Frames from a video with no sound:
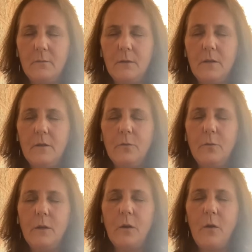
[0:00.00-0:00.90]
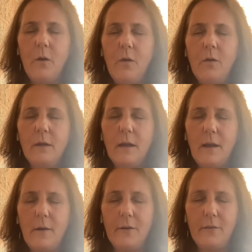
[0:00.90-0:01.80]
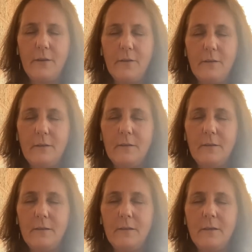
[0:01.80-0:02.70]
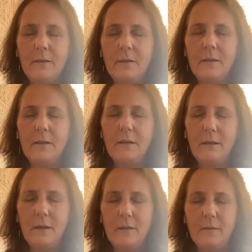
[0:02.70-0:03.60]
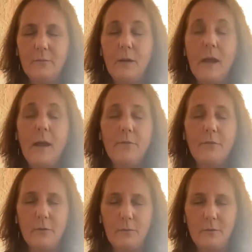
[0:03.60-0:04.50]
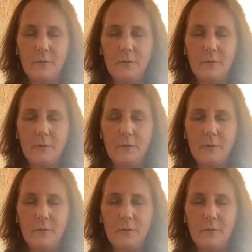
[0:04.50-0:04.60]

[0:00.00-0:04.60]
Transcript: Because we all carry this in us. We have to.